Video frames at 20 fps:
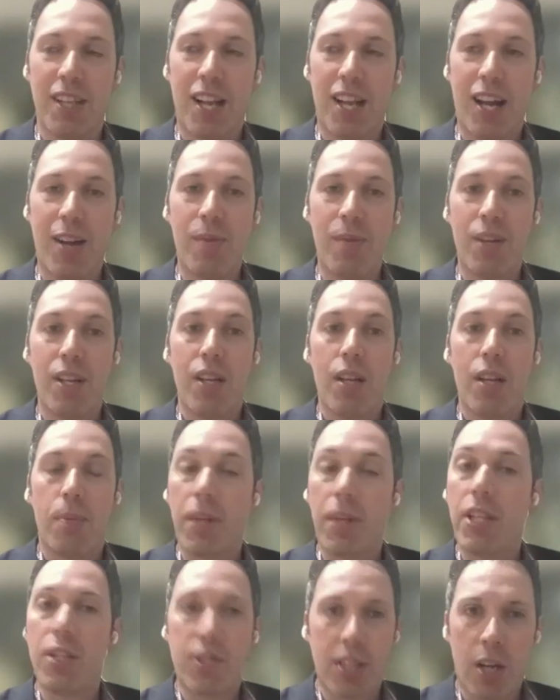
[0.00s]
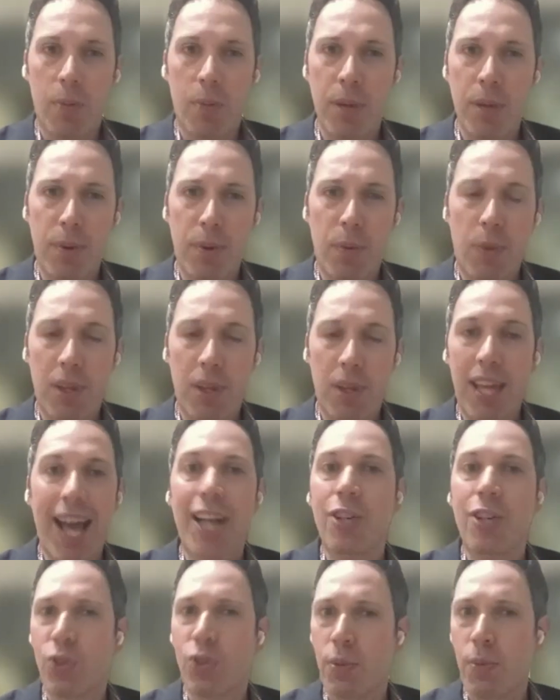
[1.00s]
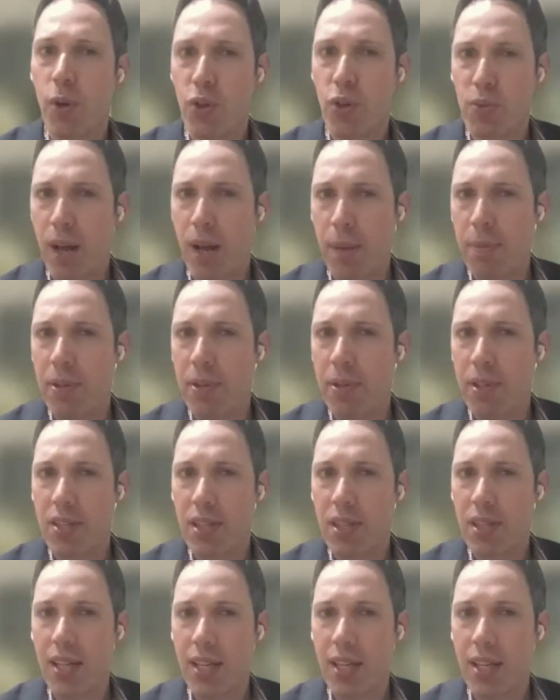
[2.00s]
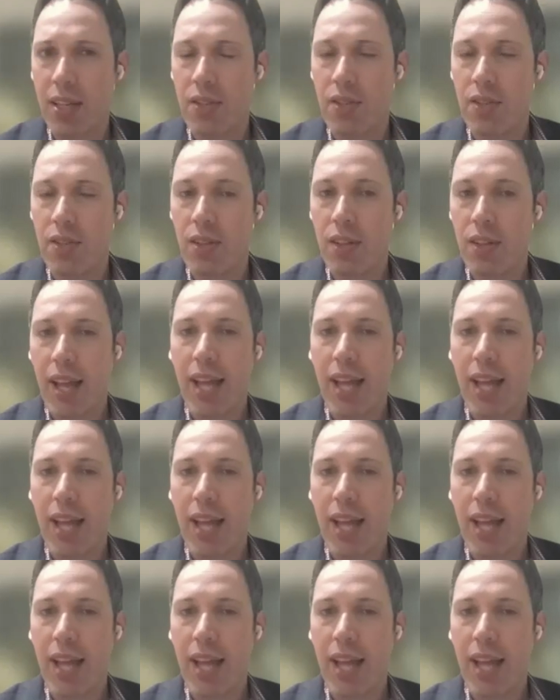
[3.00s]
Um, but you tell people what the actual most popular city is,